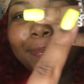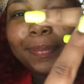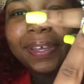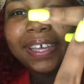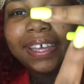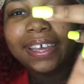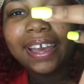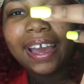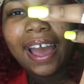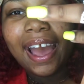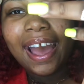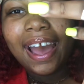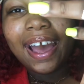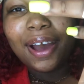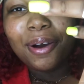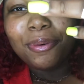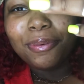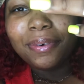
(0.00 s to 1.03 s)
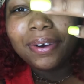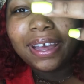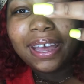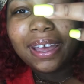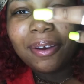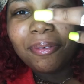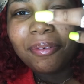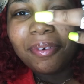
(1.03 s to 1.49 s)
B I uh,
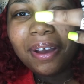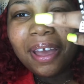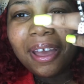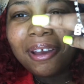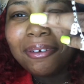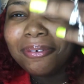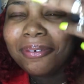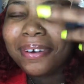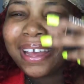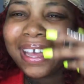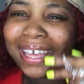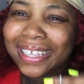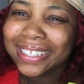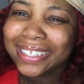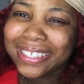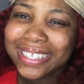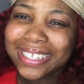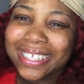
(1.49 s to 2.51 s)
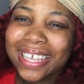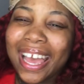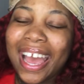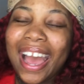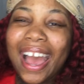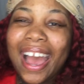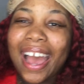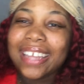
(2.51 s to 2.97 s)
what what what
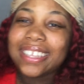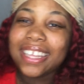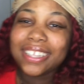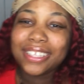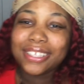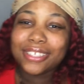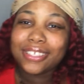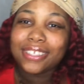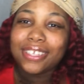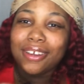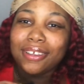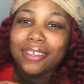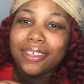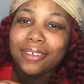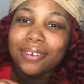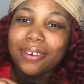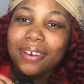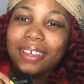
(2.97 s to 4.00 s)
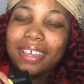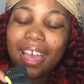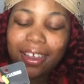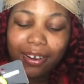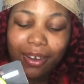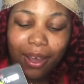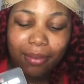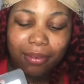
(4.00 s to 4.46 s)
I thought this was so cute
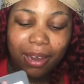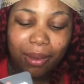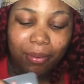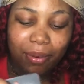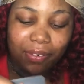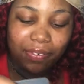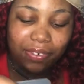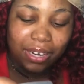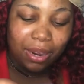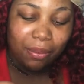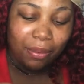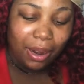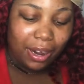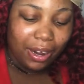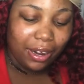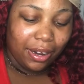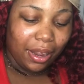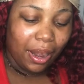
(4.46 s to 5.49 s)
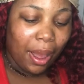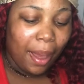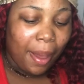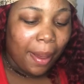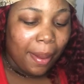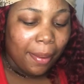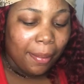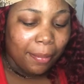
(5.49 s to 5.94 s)
y'all know I'm not one for that word
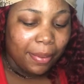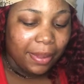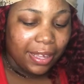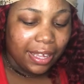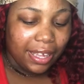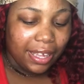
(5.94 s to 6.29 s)
but